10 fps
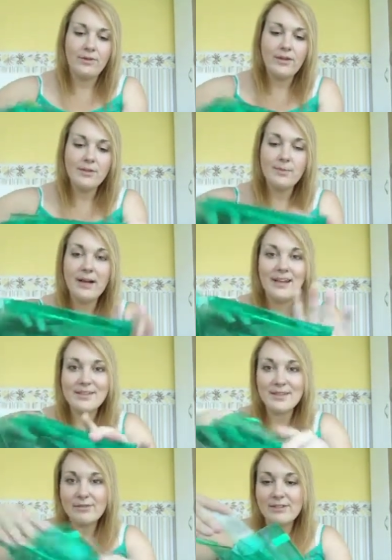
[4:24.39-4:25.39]
These
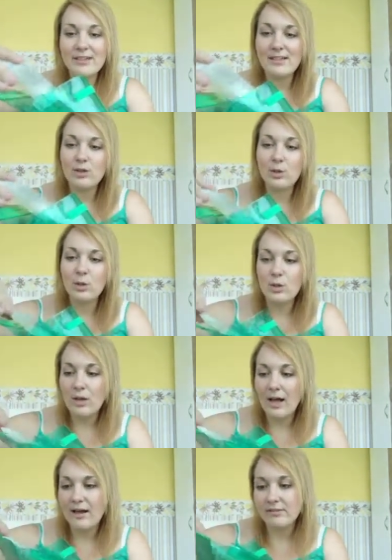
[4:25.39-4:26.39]
bags are really
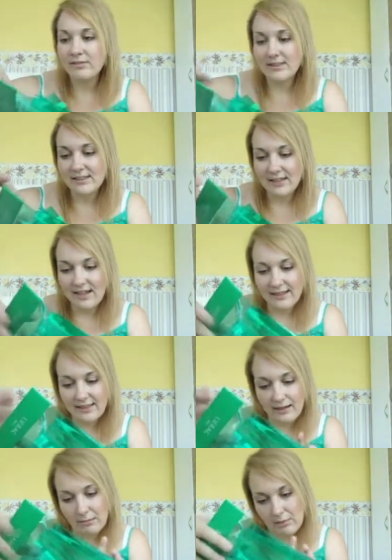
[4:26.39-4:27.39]
cool. I really like
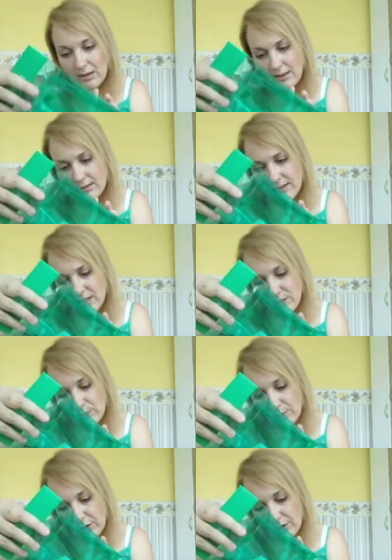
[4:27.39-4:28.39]
them. This
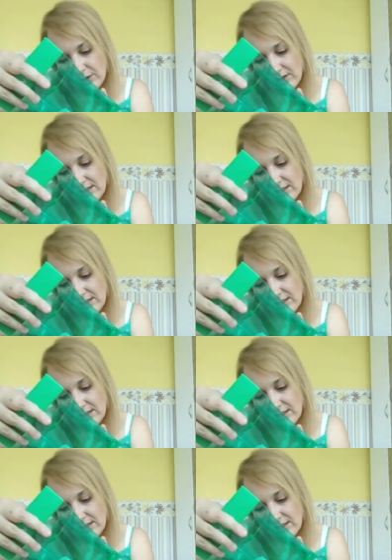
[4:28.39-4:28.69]
product